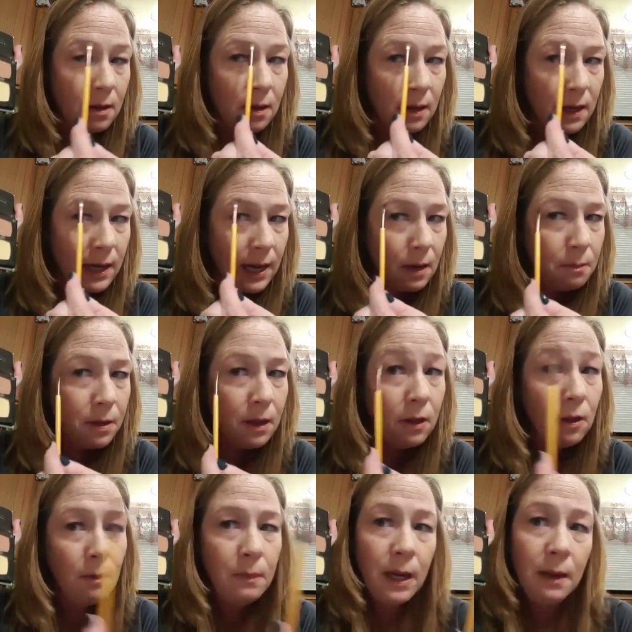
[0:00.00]

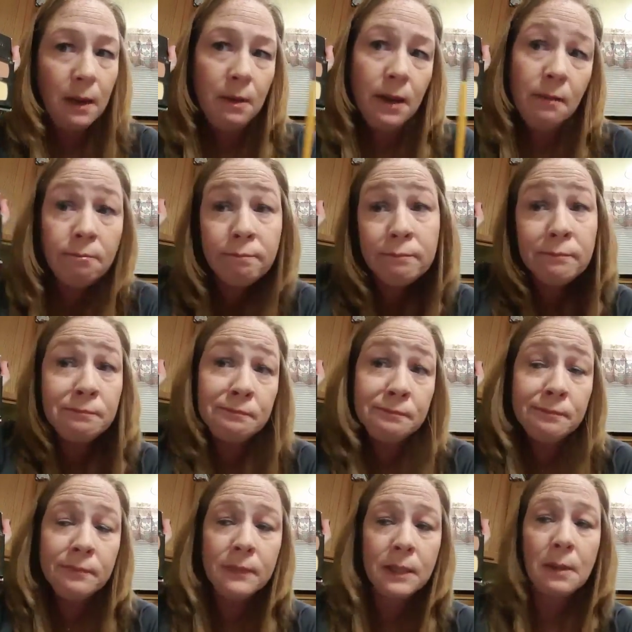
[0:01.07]
Caterpillar, maybe.
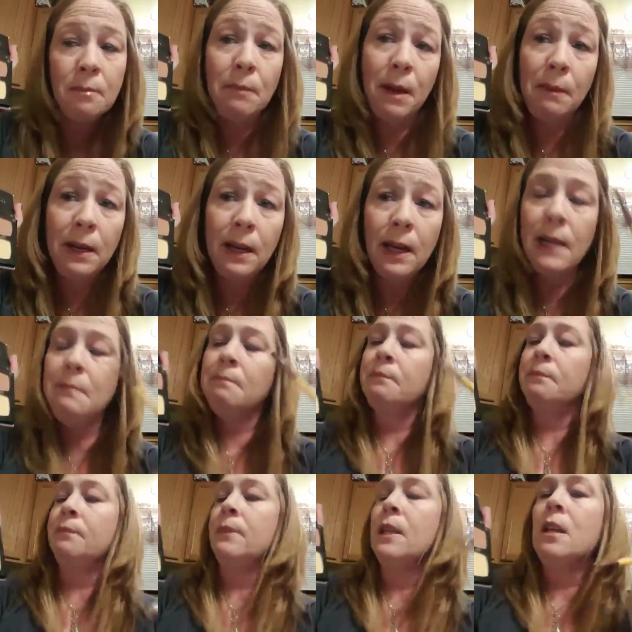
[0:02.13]
Maybe not.
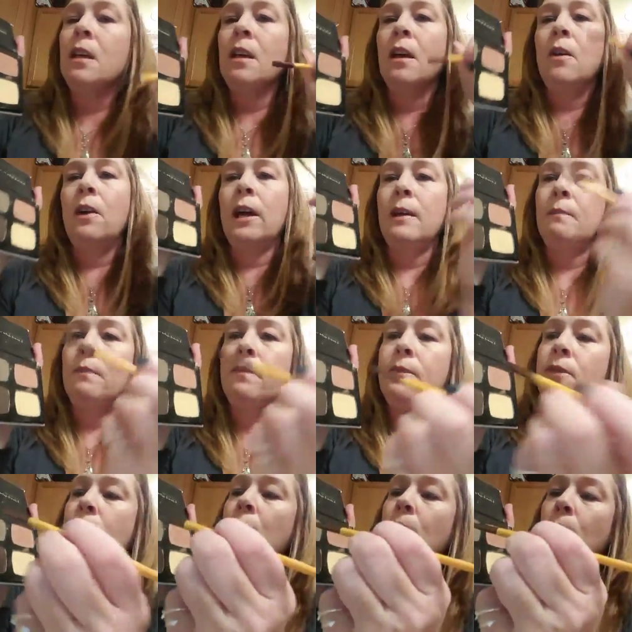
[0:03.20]
Okay,
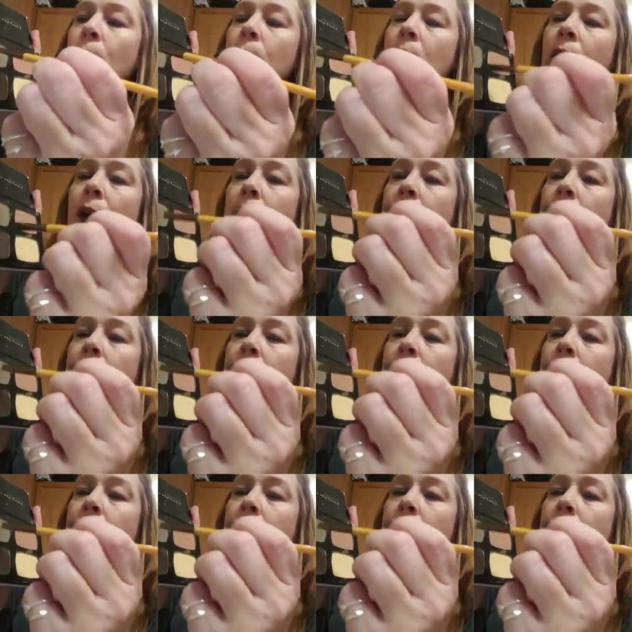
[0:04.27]
so I'm